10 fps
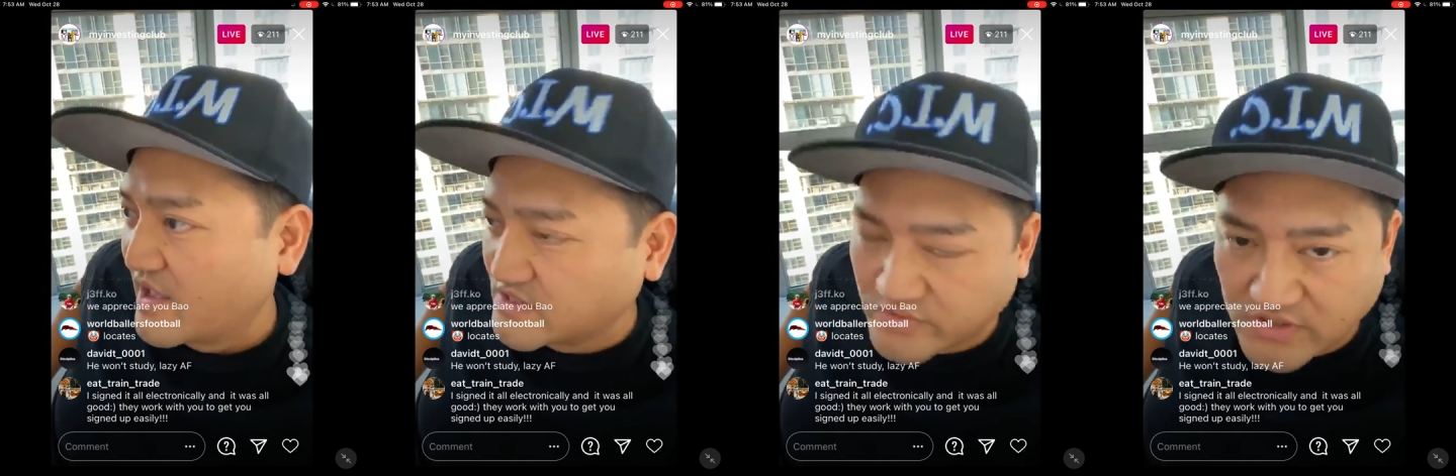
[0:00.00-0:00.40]

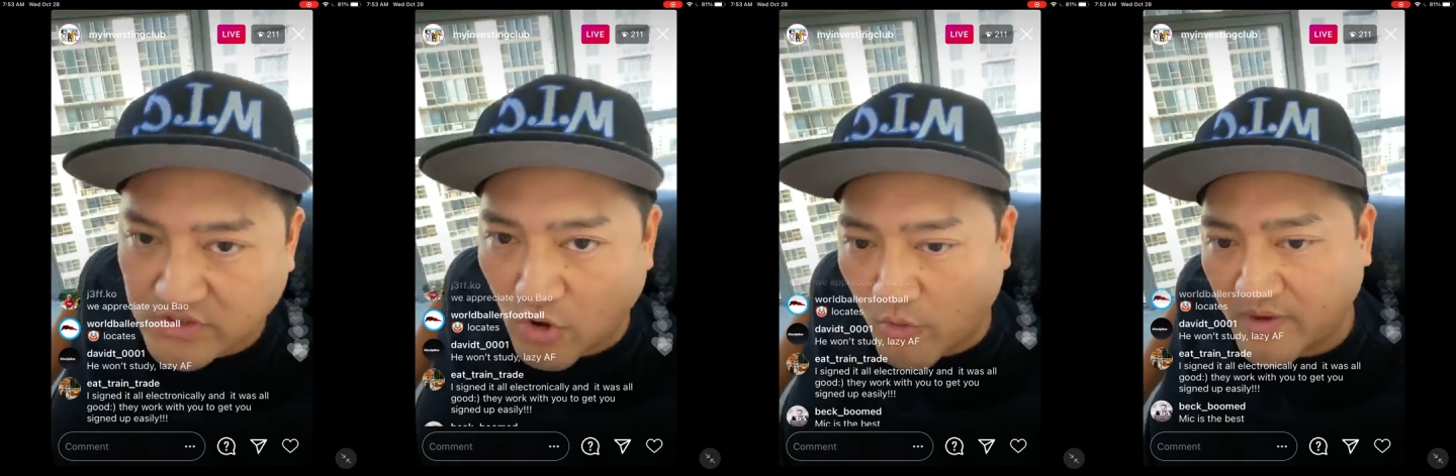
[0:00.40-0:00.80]
answering
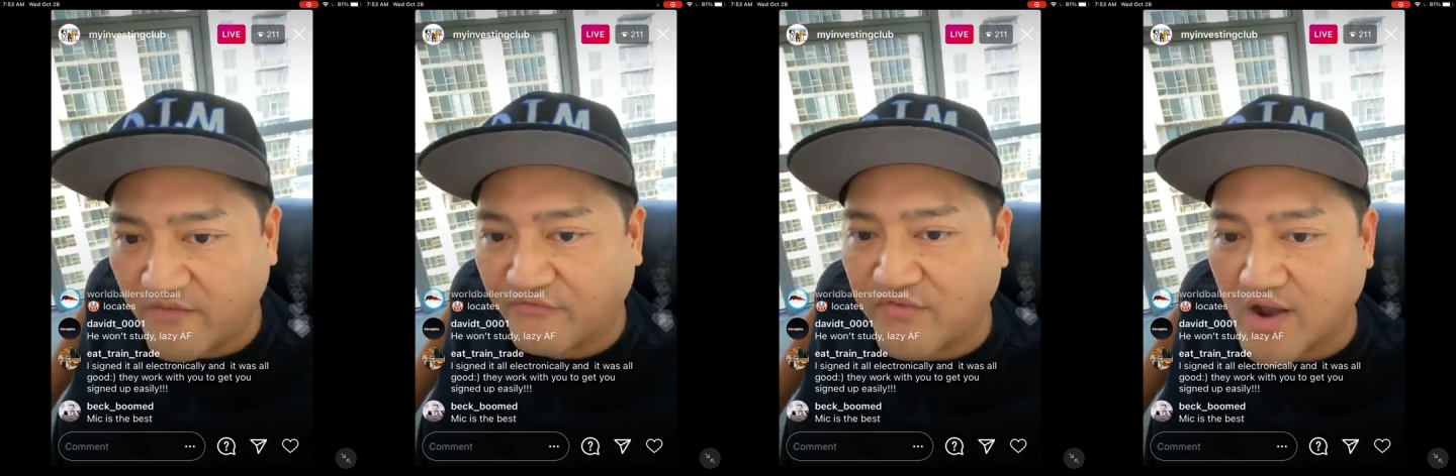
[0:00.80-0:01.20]
so
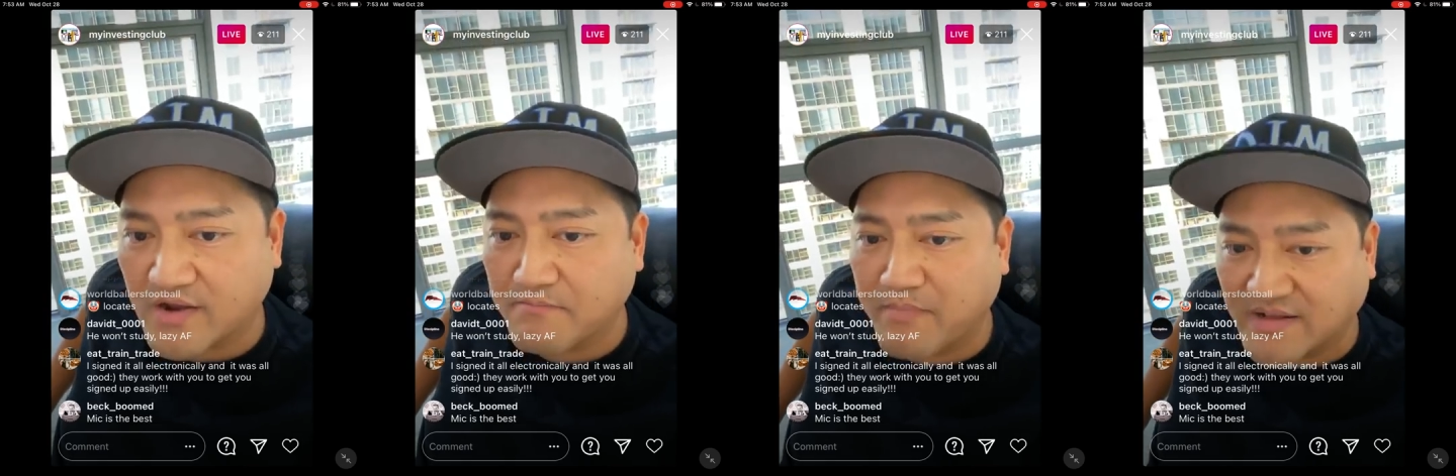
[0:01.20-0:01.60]
many
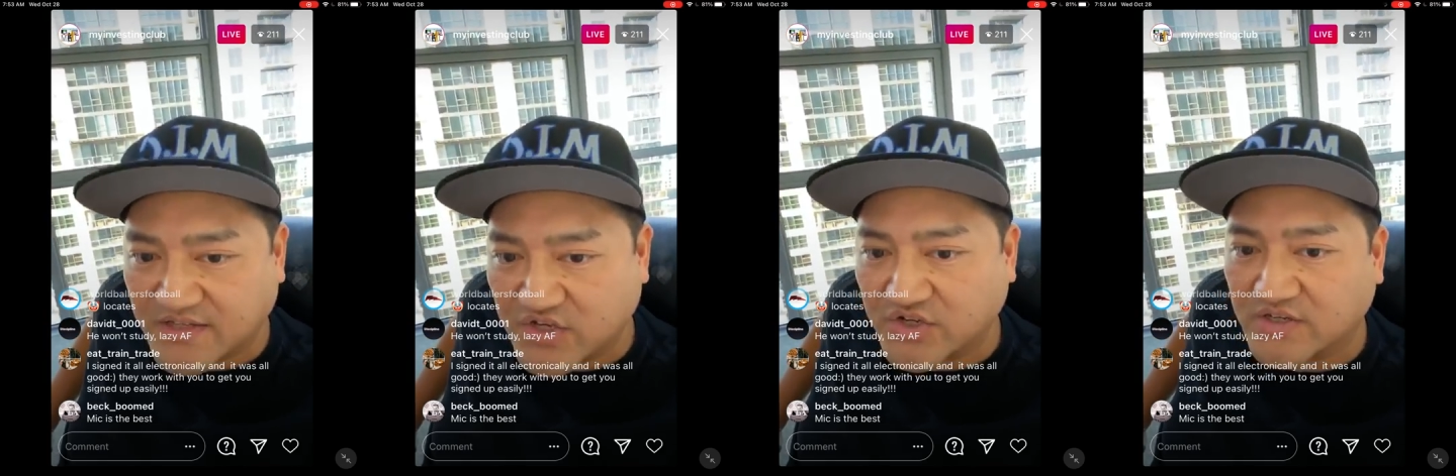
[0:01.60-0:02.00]
fucking
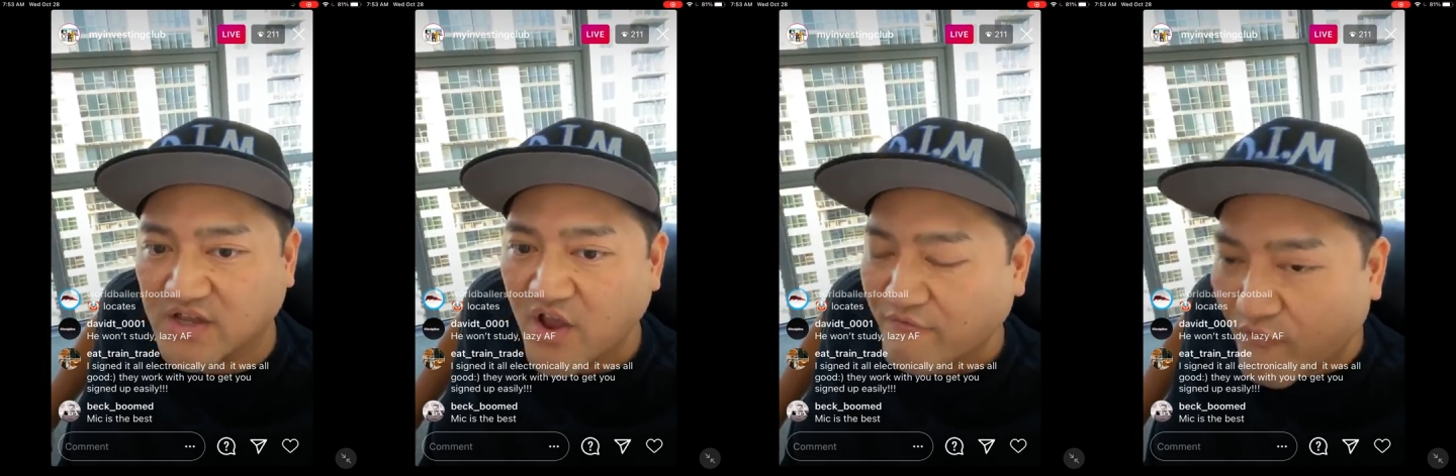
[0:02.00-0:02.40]

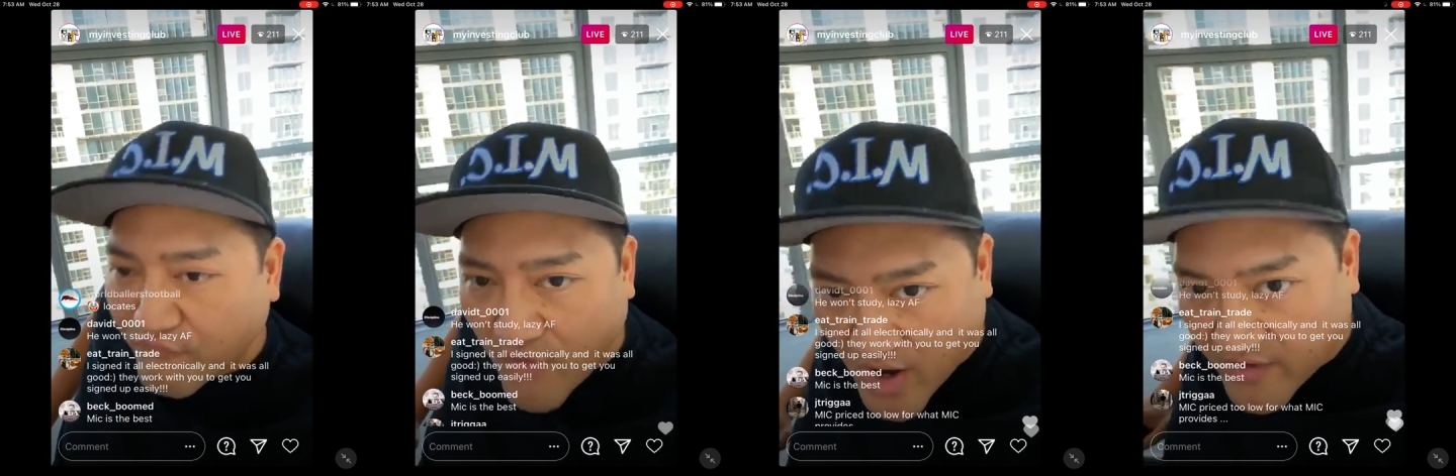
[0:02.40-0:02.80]
messages for
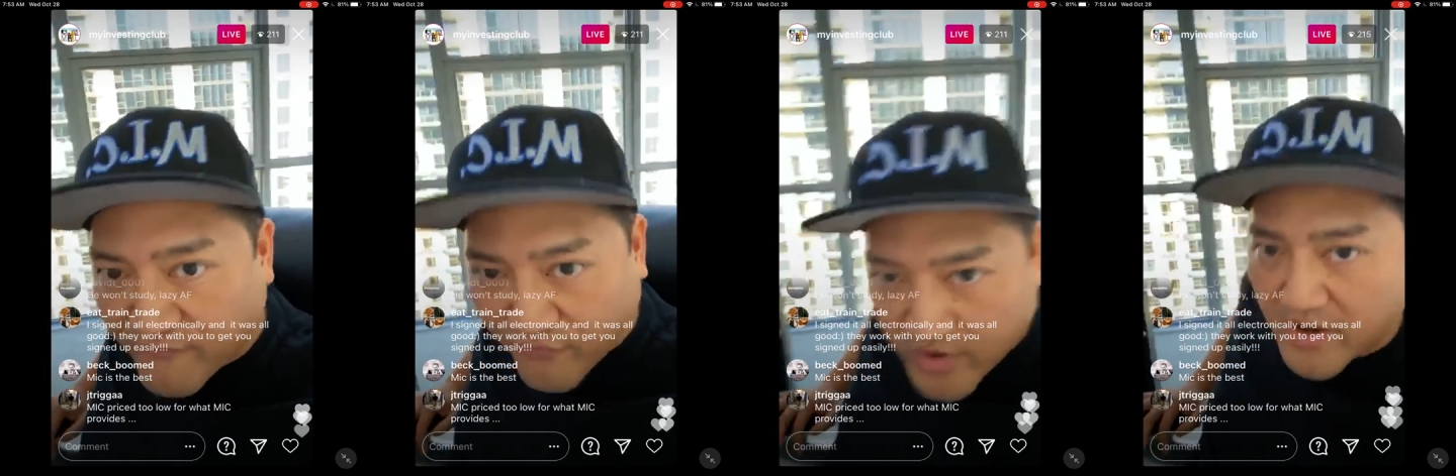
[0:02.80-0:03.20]

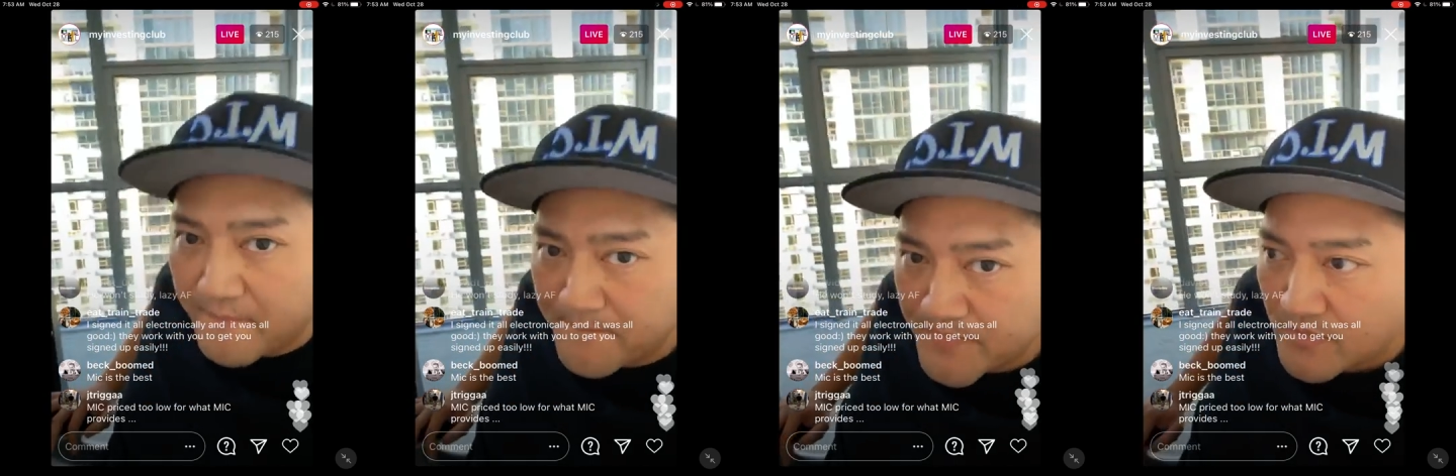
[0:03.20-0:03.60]
fucking
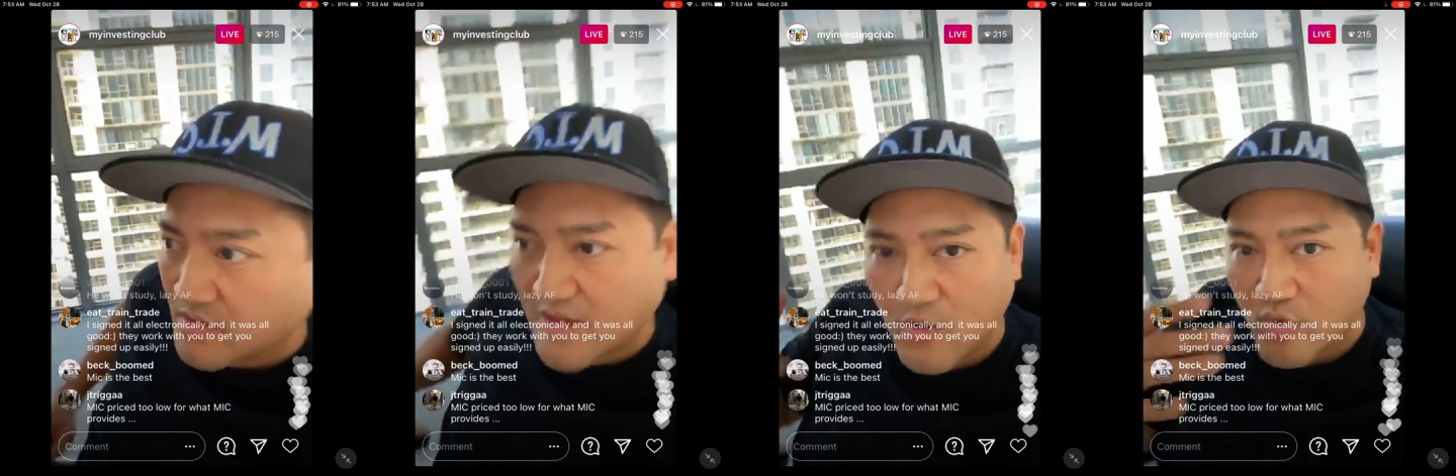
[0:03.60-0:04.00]
free.
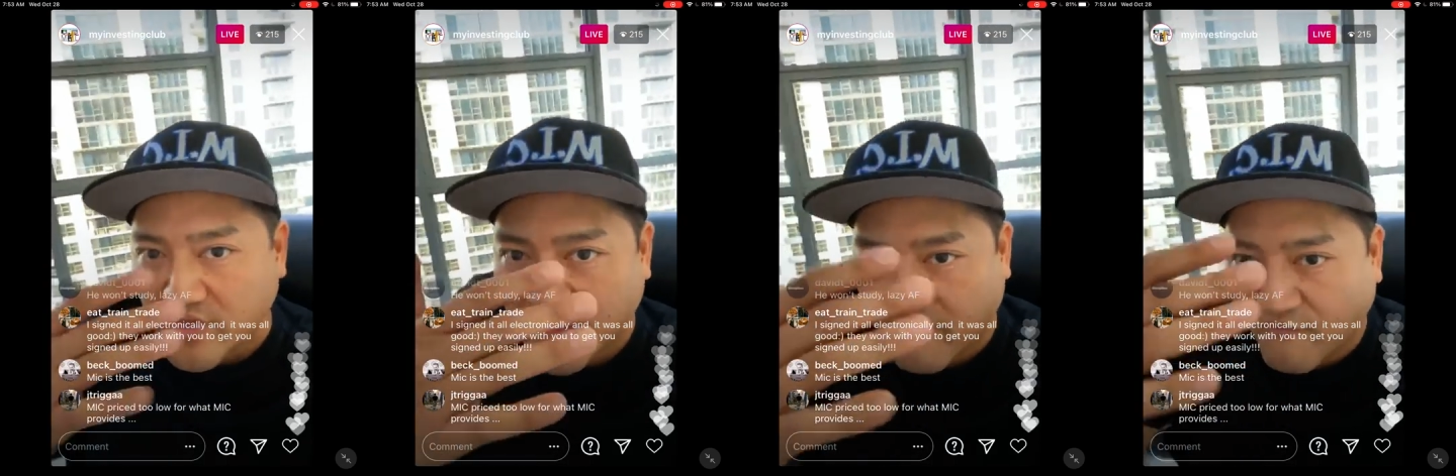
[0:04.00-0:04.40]
Cause I don't
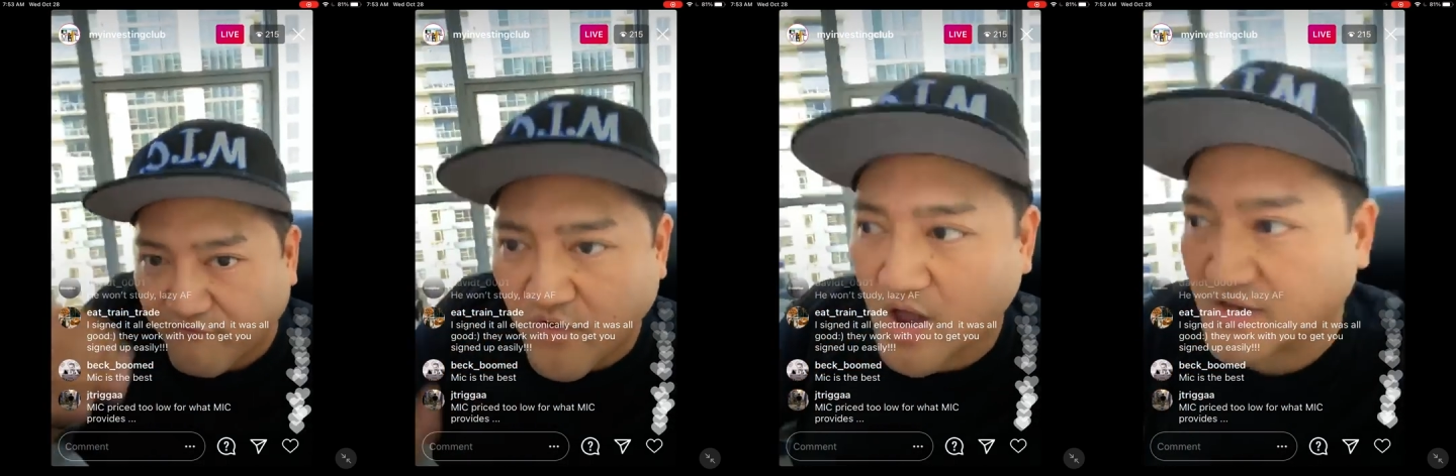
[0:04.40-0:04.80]
really give a
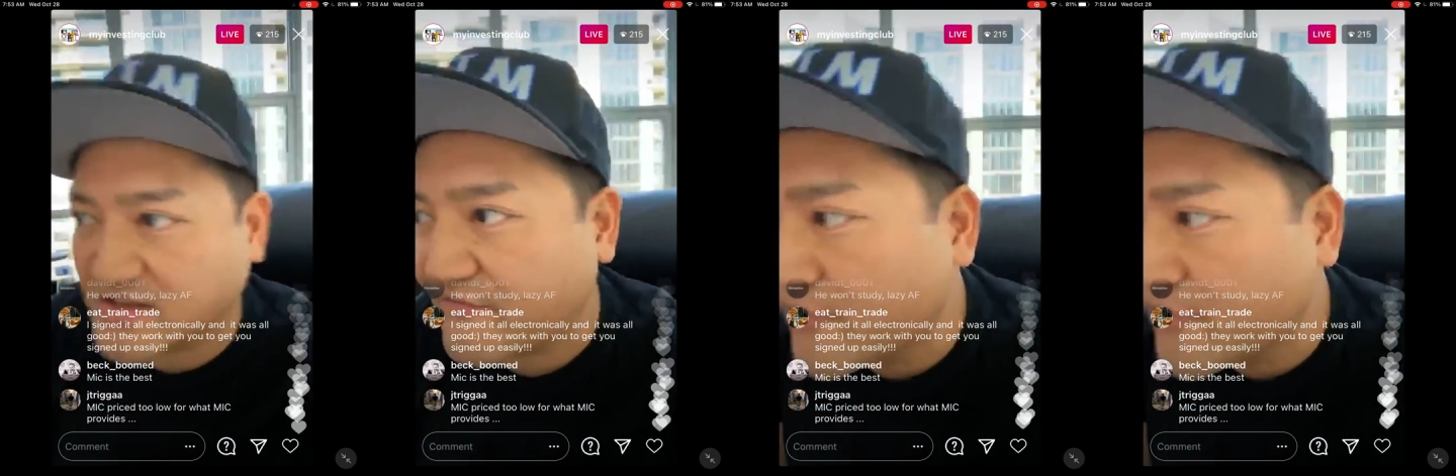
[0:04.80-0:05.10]
fuck. Cause I